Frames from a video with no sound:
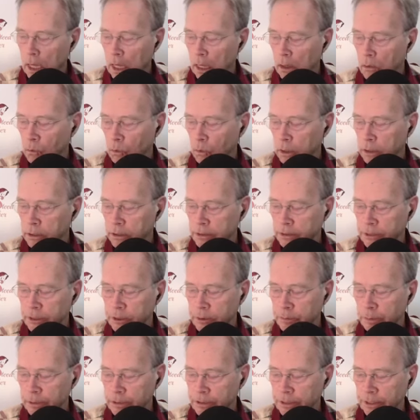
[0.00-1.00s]
Uh, well, it's
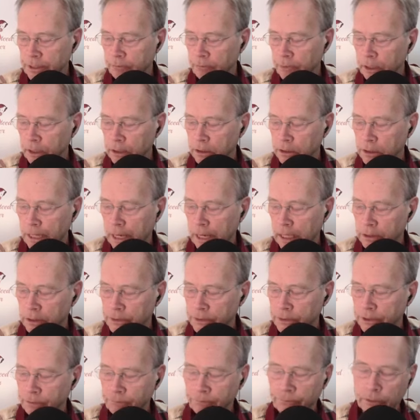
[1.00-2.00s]
a specific
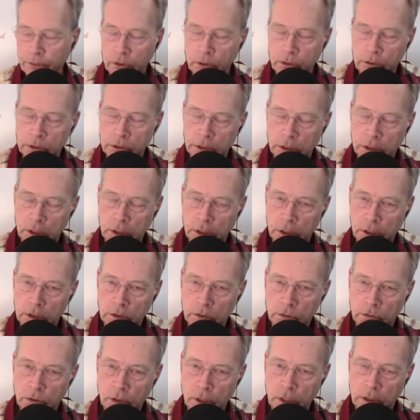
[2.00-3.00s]
tax-deferred
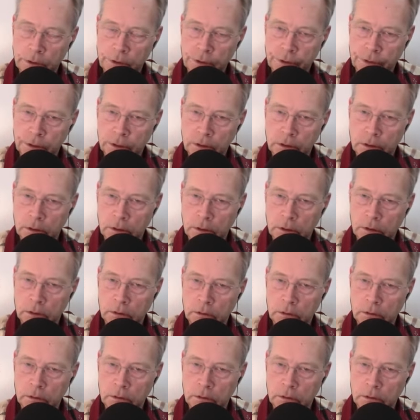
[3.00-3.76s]
uh, trust, uh,